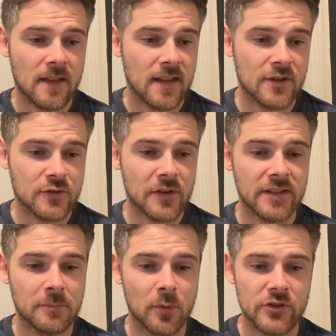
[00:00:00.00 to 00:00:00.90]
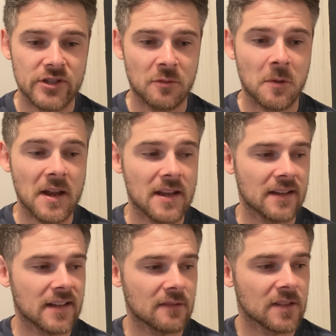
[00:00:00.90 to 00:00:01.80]
in trying to push it away
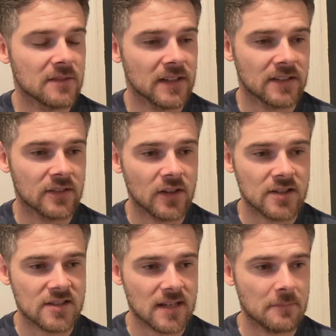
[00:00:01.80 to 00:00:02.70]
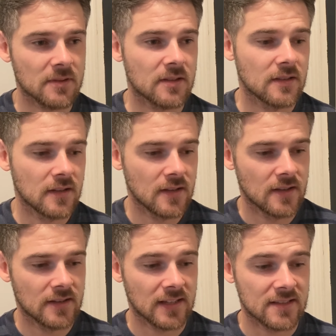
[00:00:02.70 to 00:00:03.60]
and get rid of it and not accept
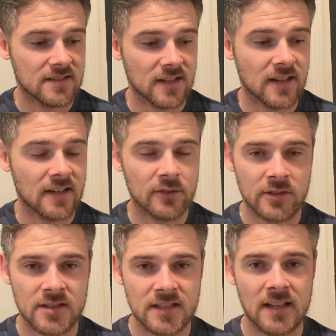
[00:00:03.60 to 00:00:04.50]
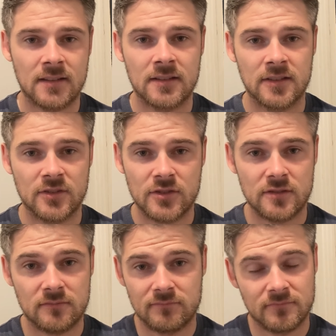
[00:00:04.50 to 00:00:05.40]
that it's there and understanding, you're
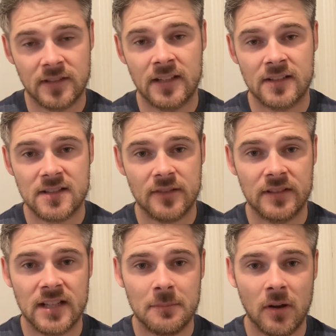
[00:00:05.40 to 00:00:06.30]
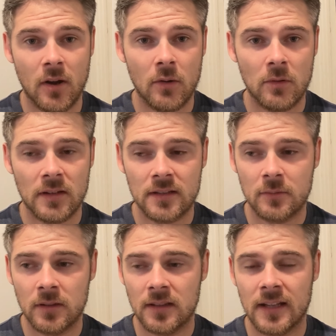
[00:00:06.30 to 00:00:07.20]
just digging yourself a deeper hole, and it
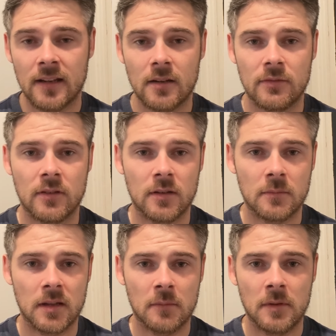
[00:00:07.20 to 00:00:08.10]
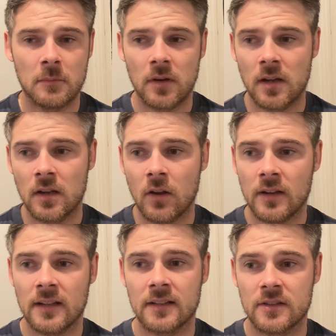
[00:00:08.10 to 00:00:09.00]
will linger for a bit longer
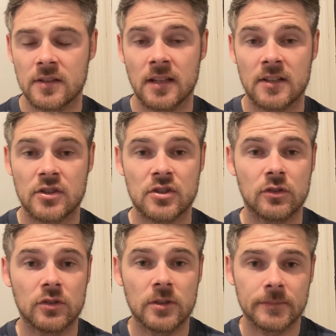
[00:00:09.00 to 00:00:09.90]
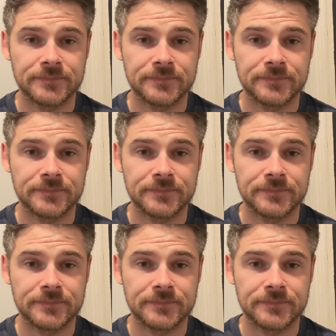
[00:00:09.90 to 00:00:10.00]
than it should.